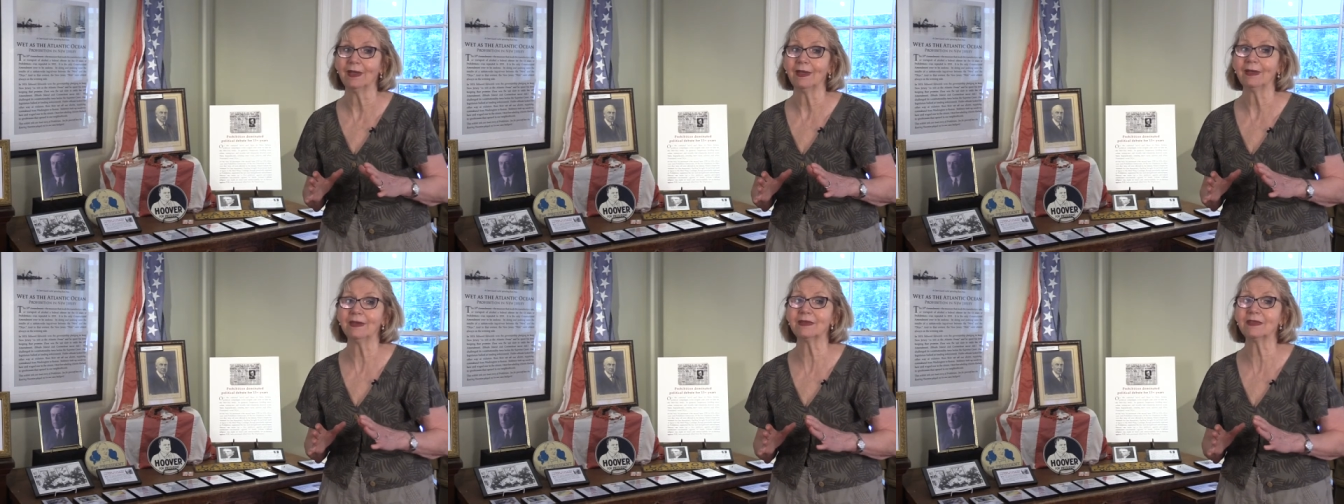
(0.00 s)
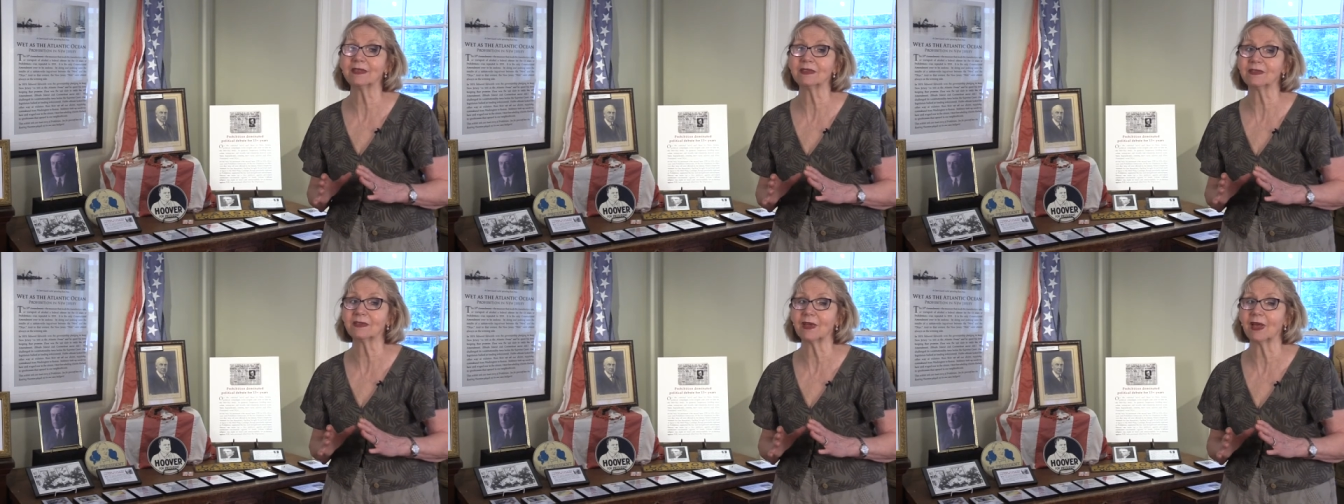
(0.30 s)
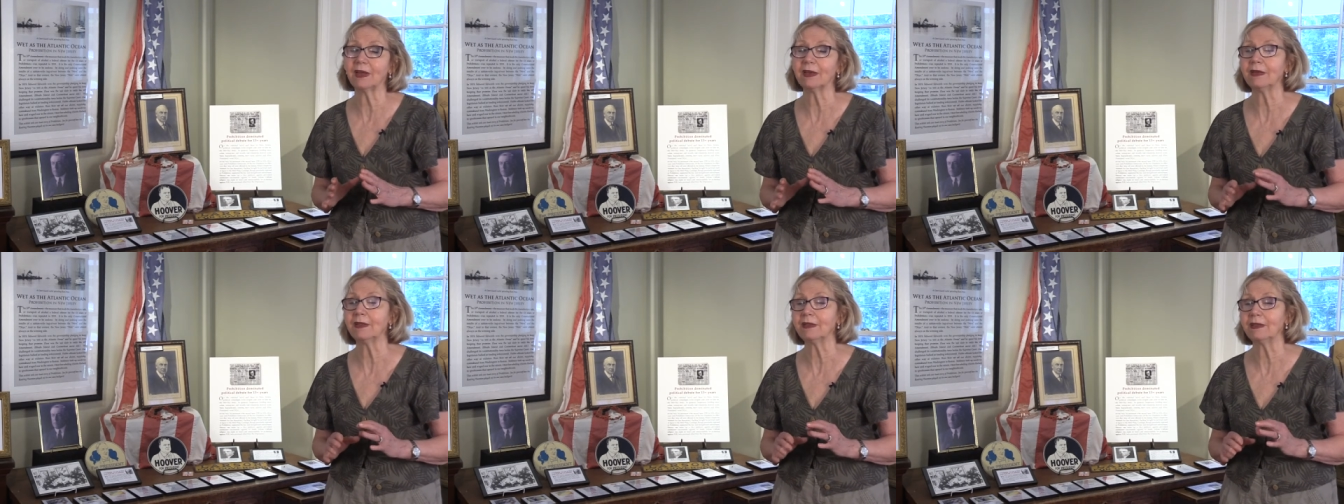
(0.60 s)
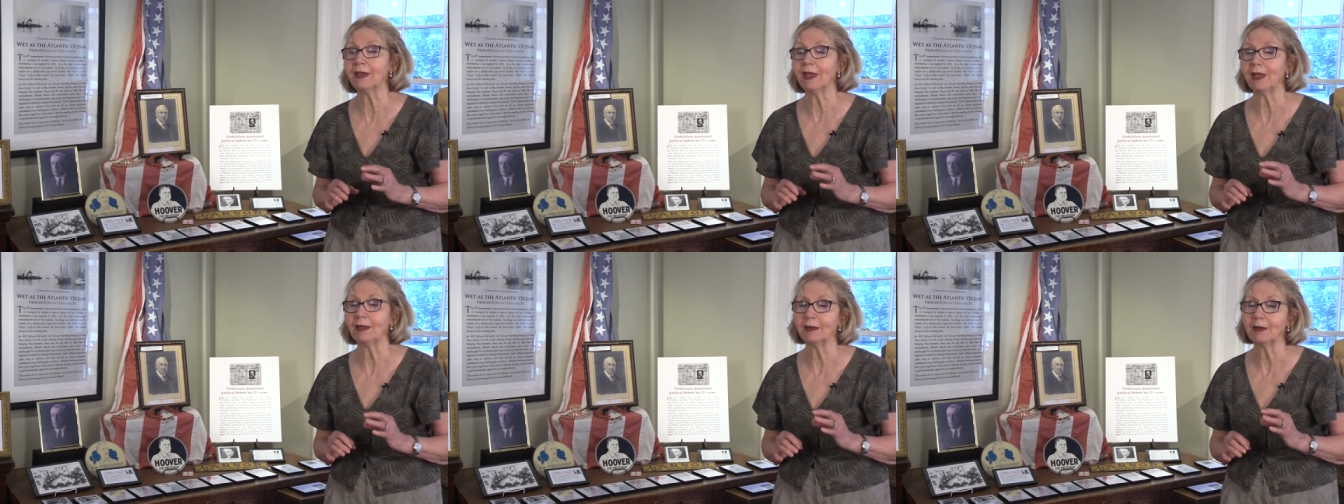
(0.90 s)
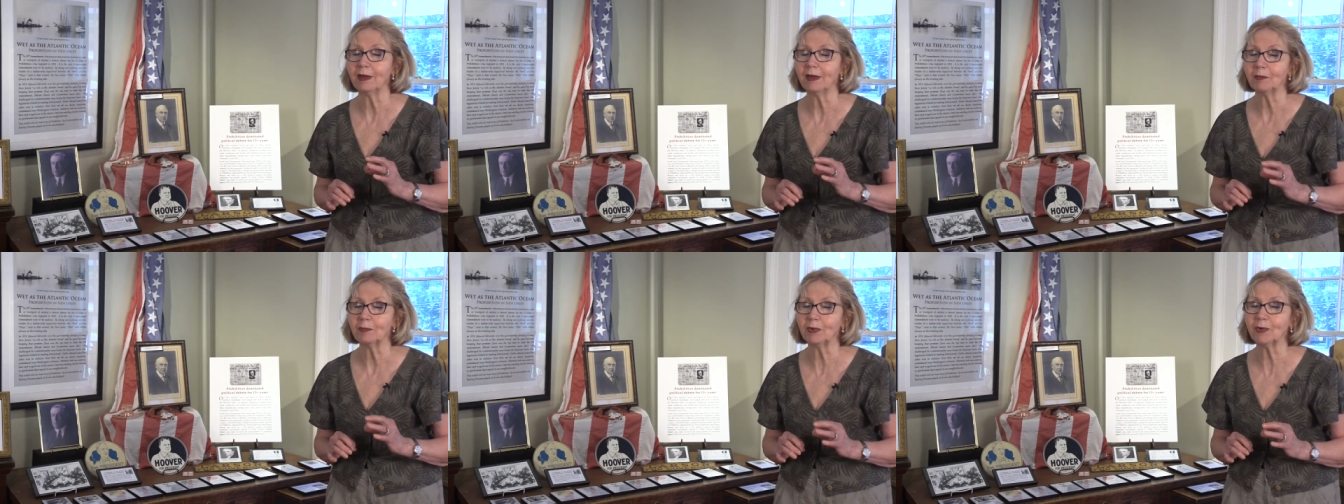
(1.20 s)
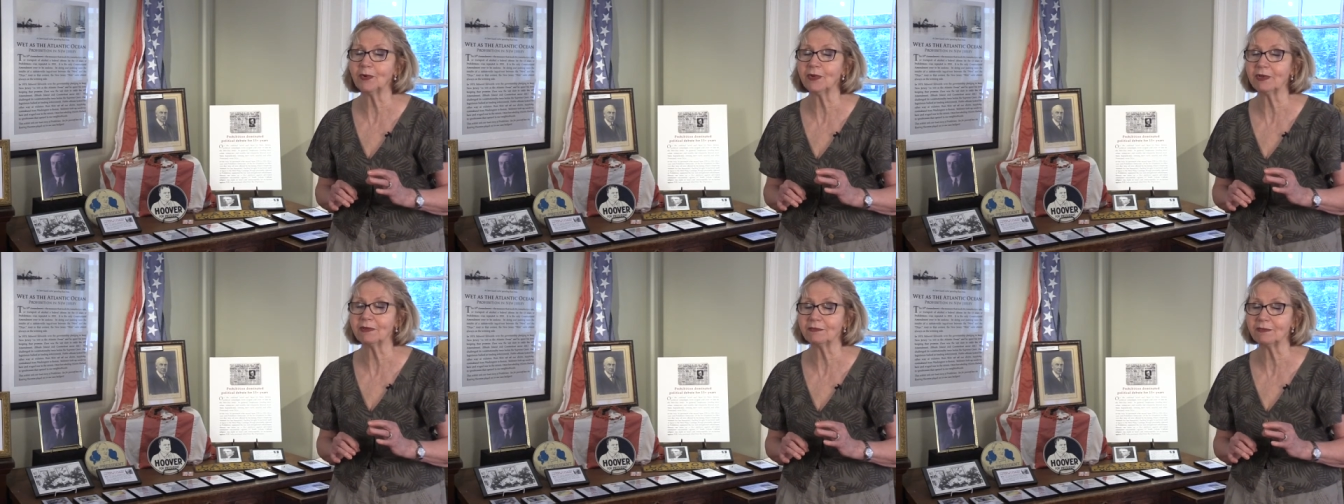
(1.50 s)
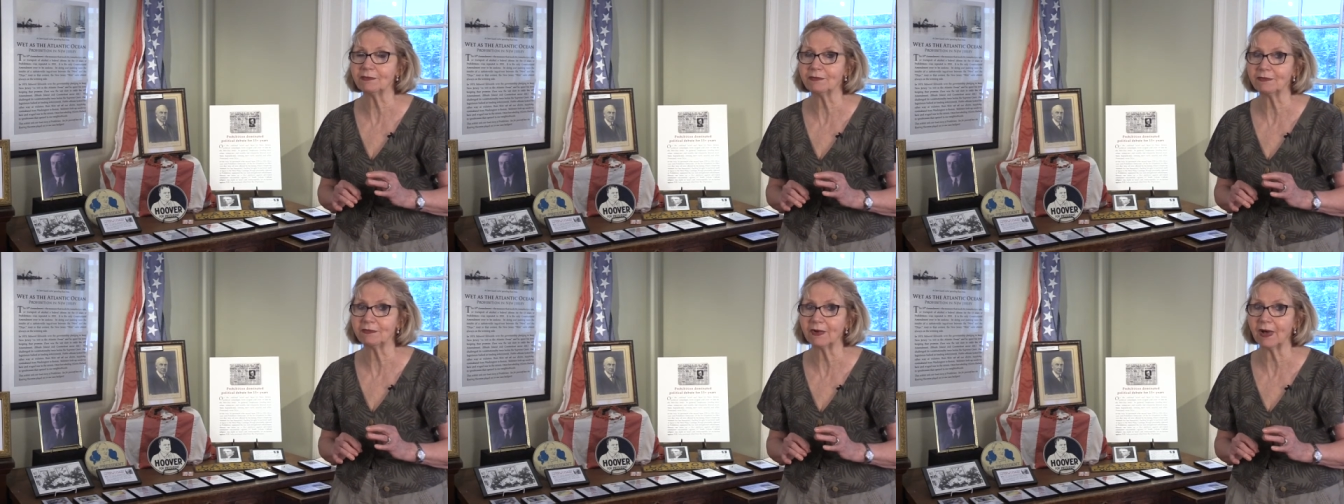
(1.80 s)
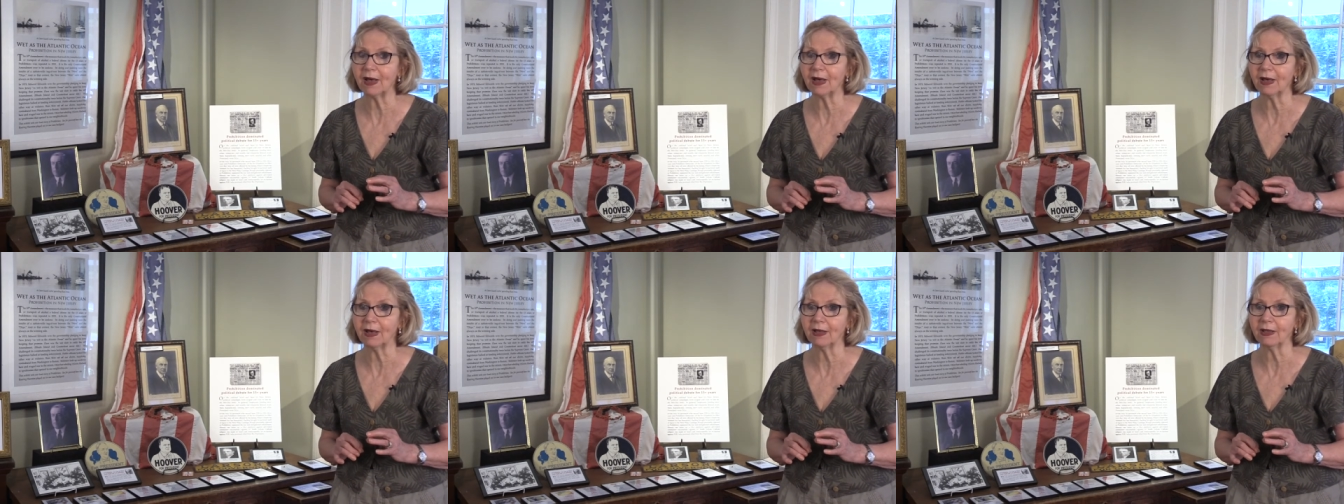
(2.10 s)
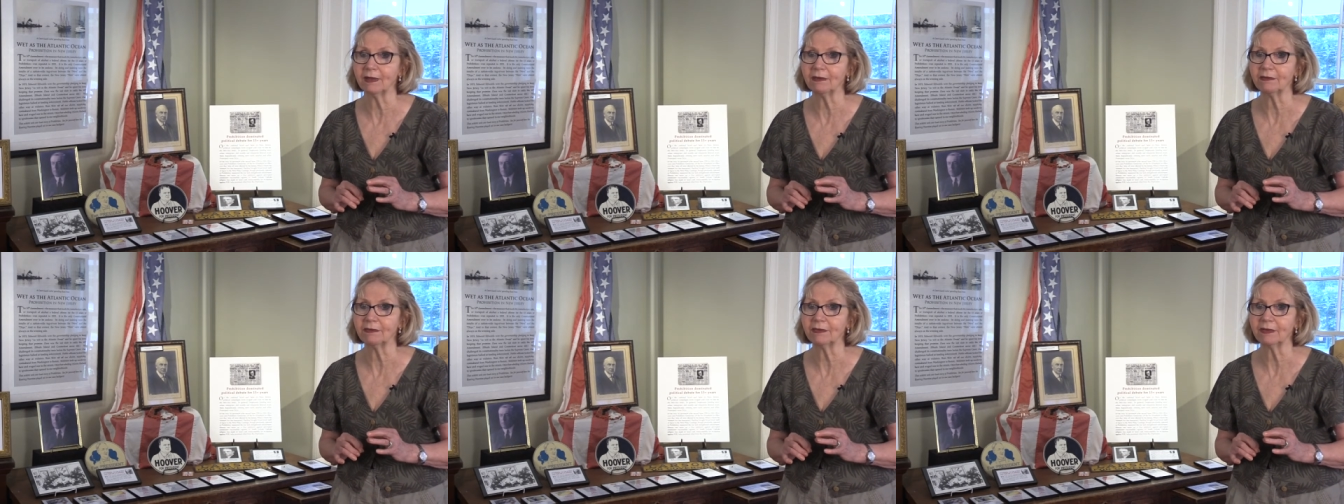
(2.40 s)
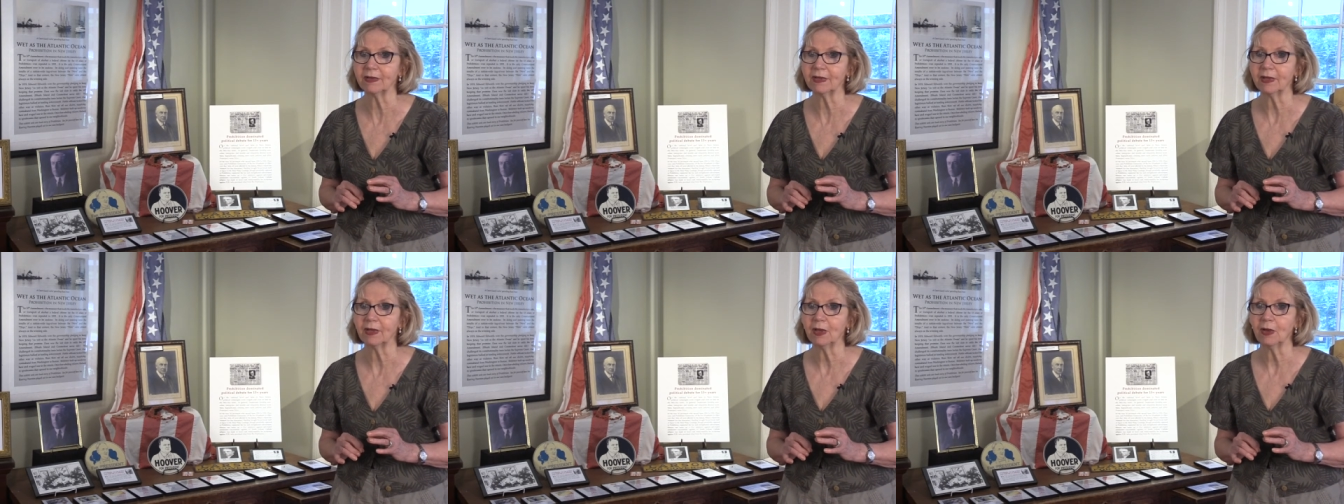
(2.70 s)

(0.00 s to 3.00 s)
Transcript: it decided that 0.5